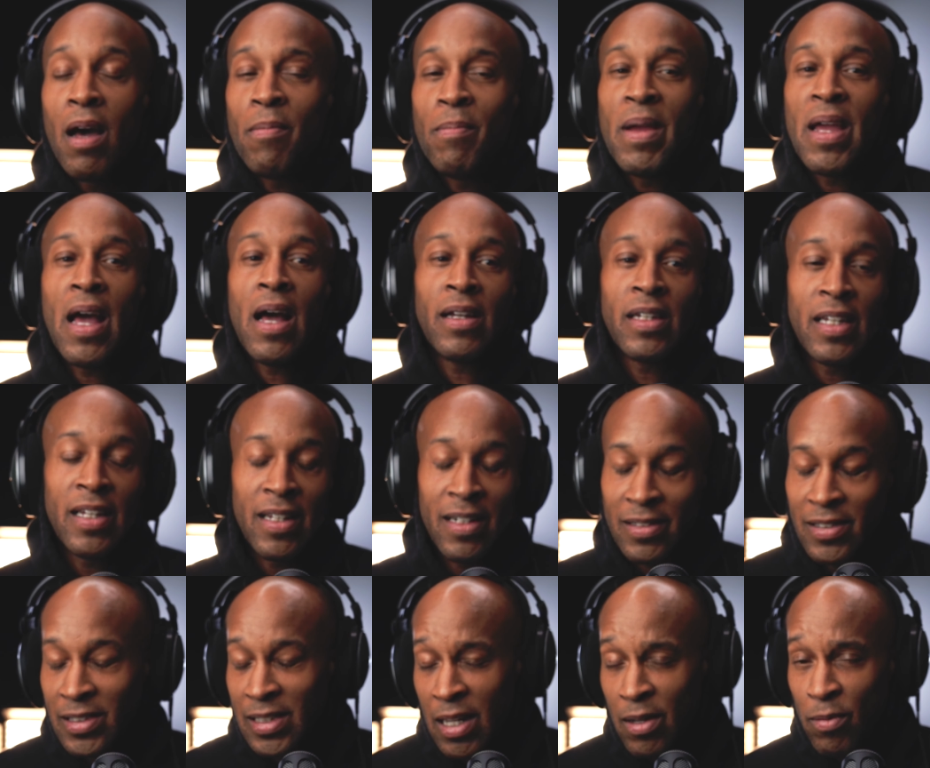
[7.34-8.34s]
I mean, I
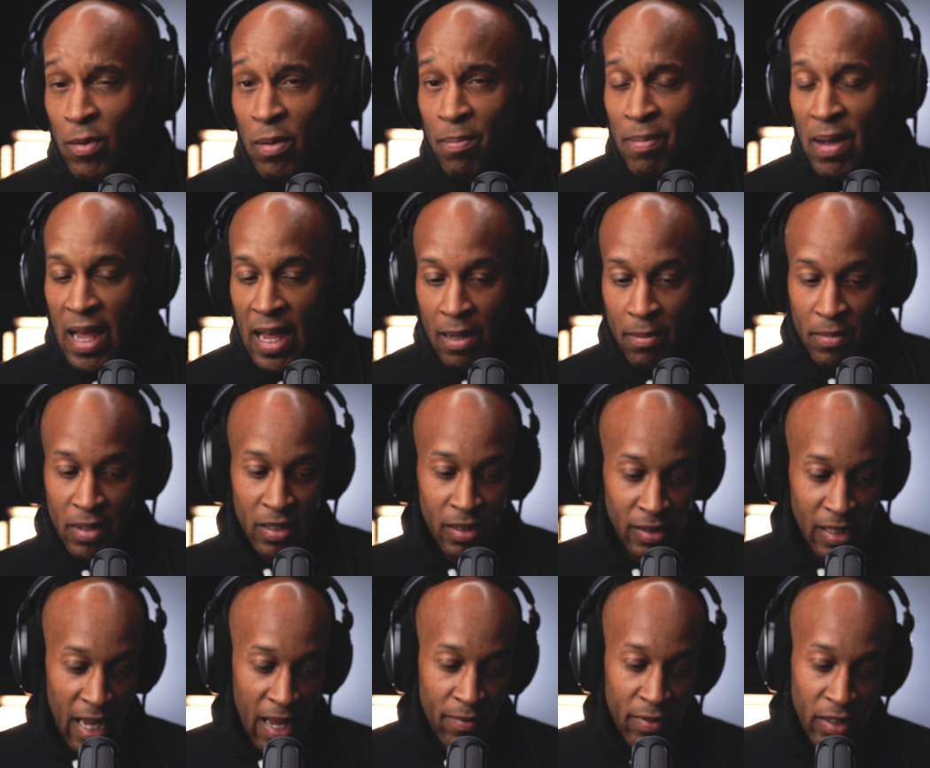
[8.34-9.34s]
can't say we're back
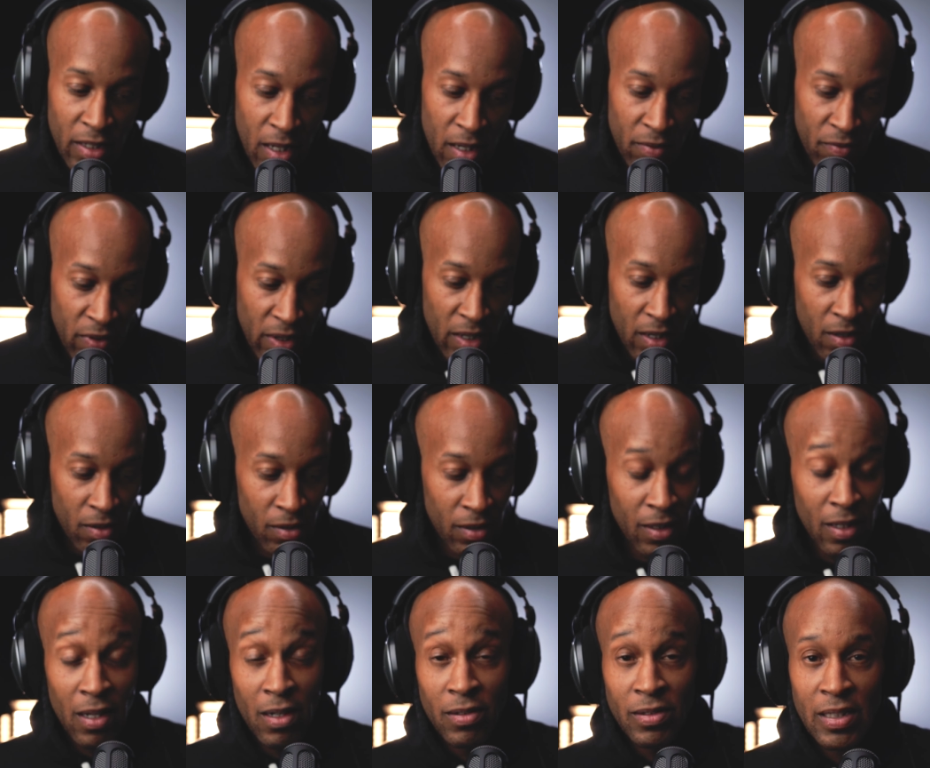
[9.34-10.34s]
because I haven't done a video in a
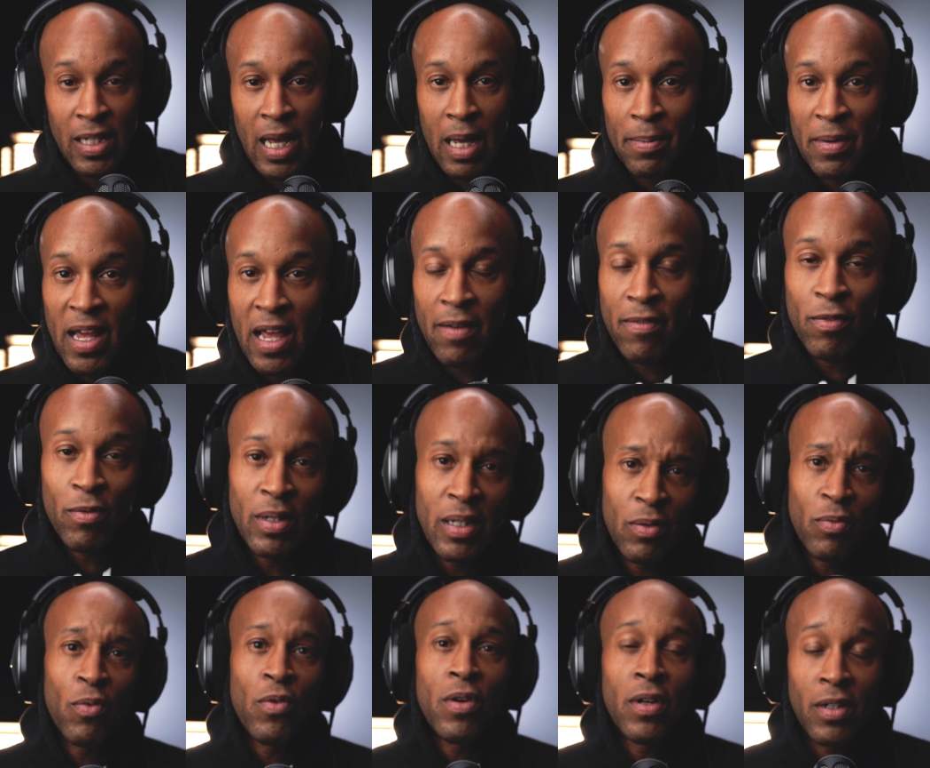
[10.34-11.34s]
long time and I haven't
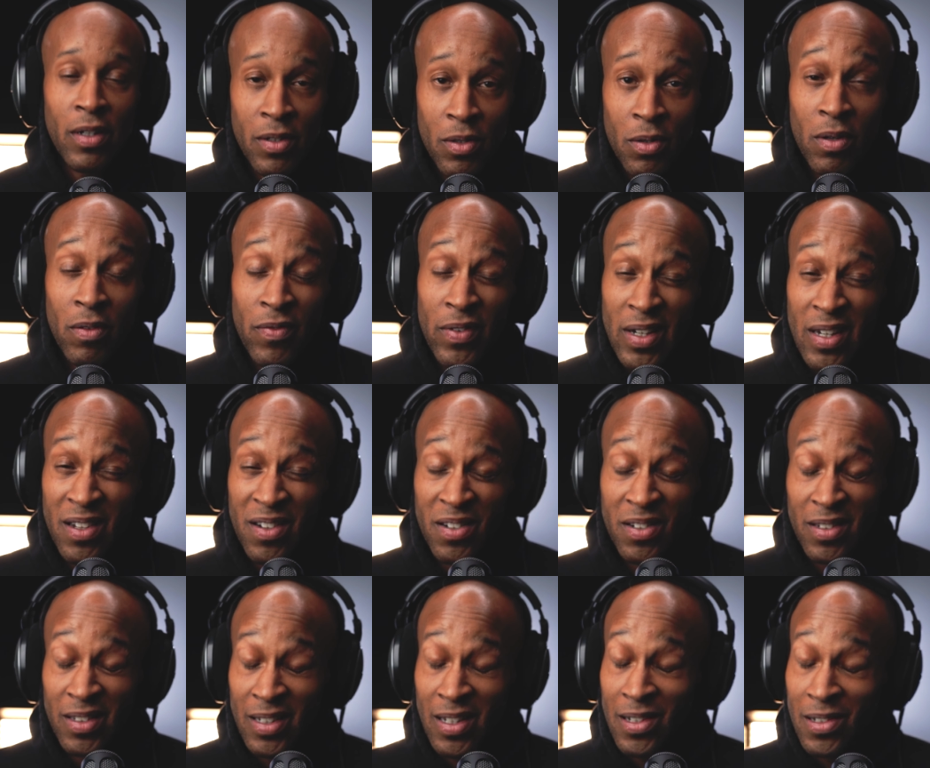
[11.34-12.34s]
really wanted to do a video
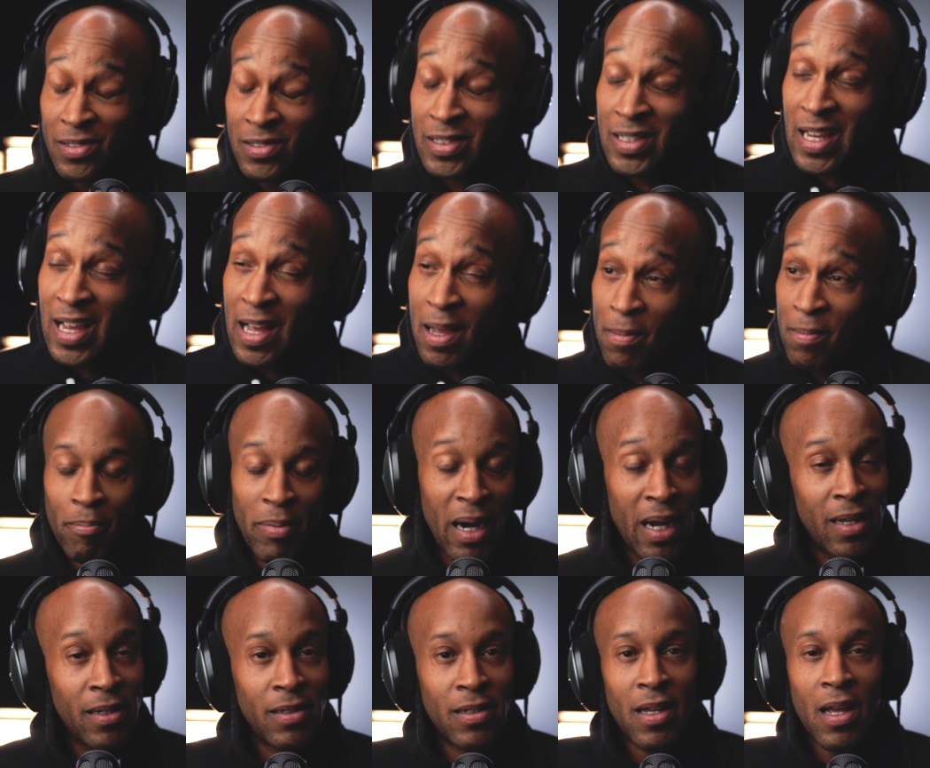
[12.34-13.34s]
in a long time.
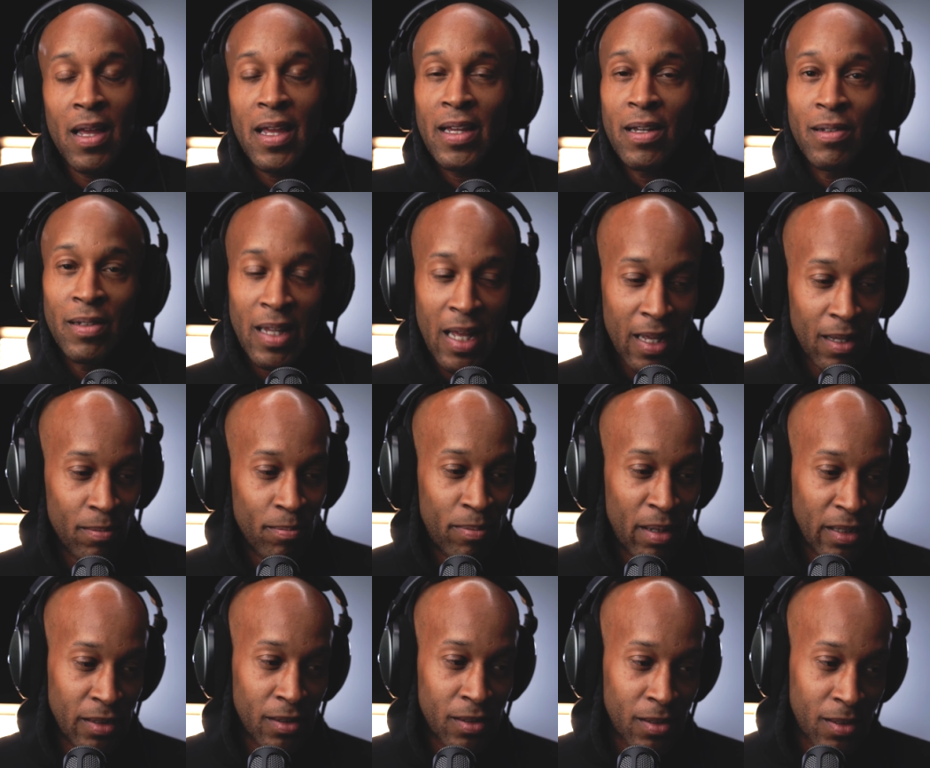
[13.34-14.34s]
But I ain't gonna lie, a
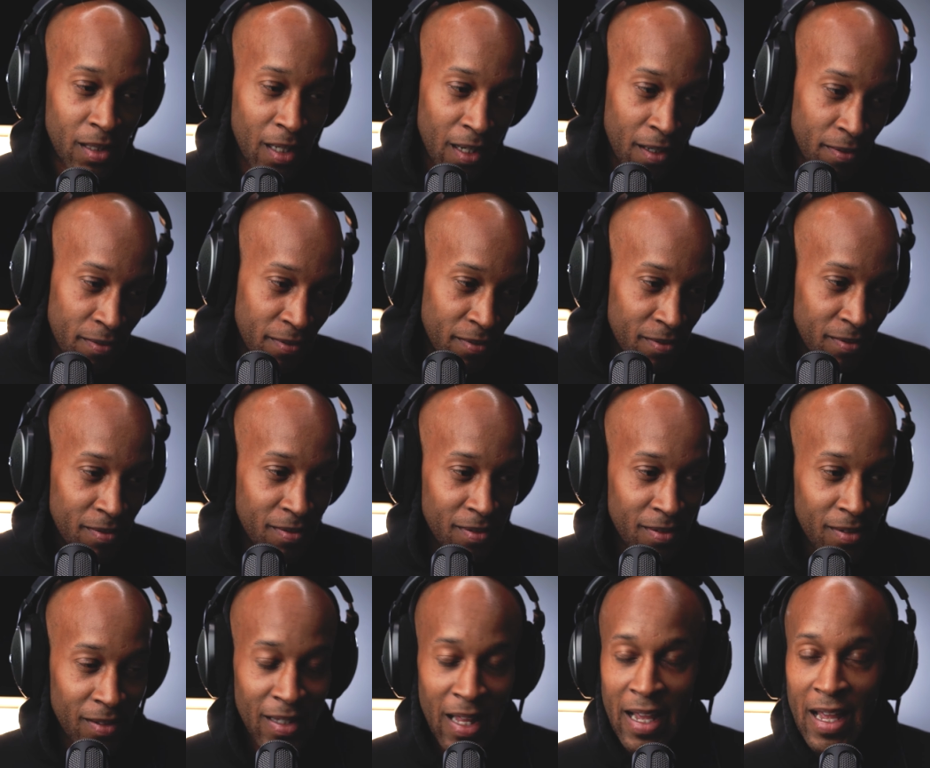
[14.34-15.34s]
bunch of stuff
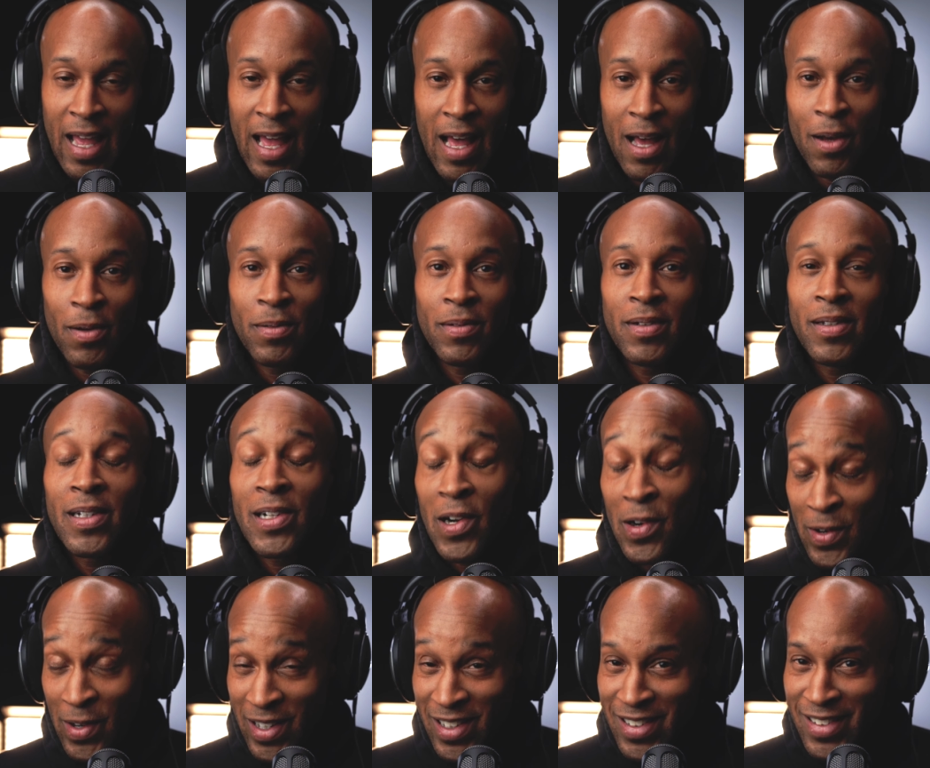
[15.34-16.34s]
like out,
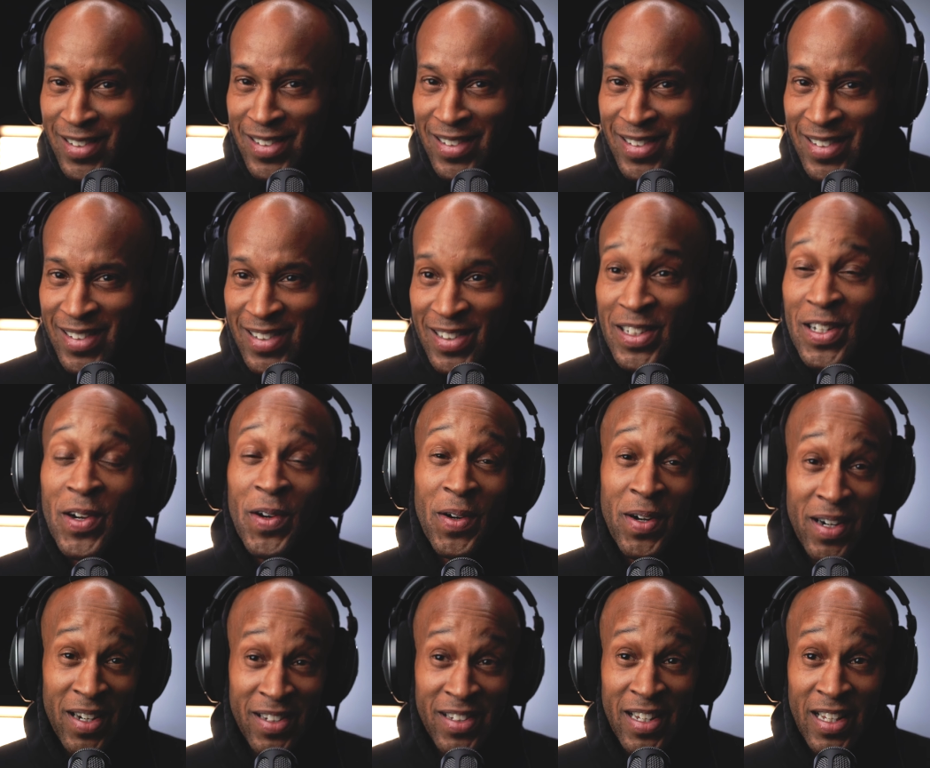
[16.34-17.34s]
current
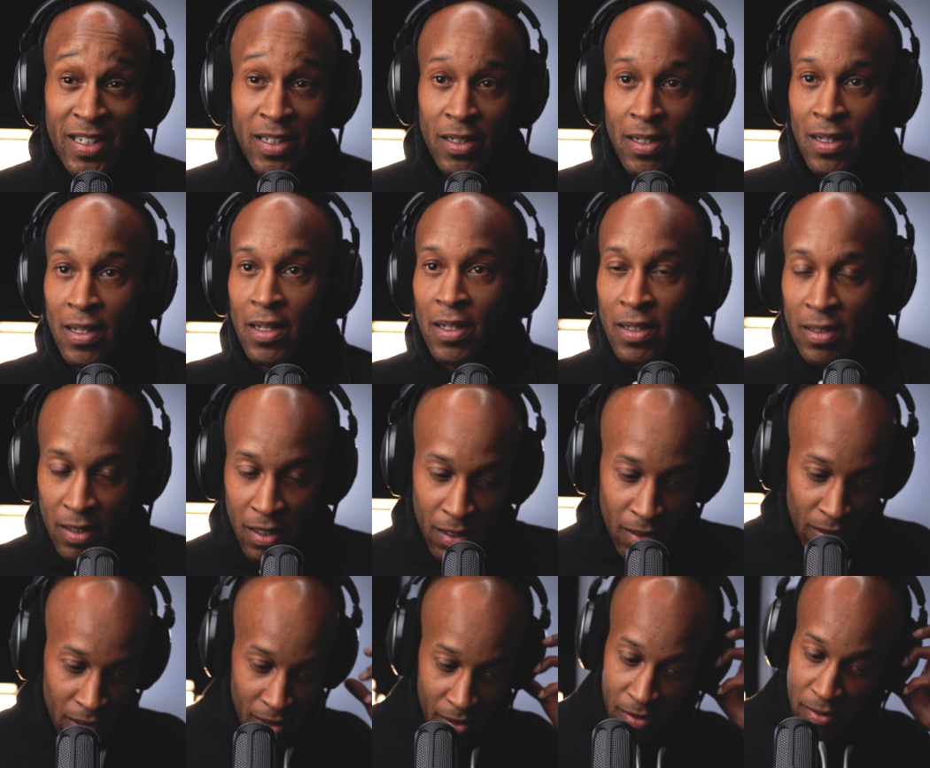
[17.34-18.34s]
addict.
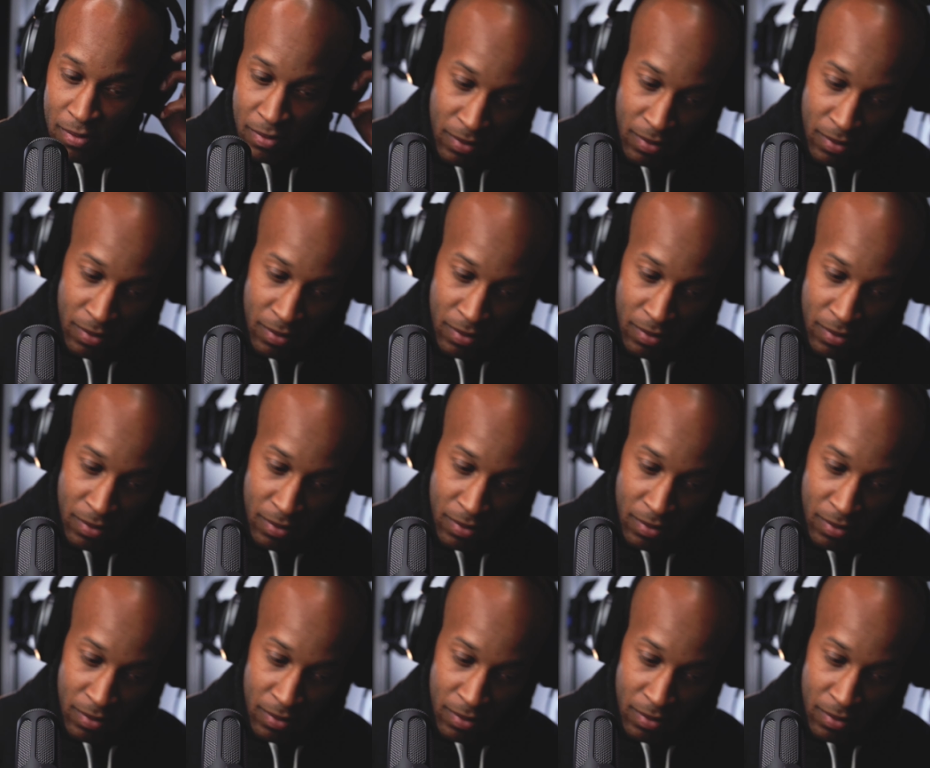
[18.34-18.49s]
Hold on.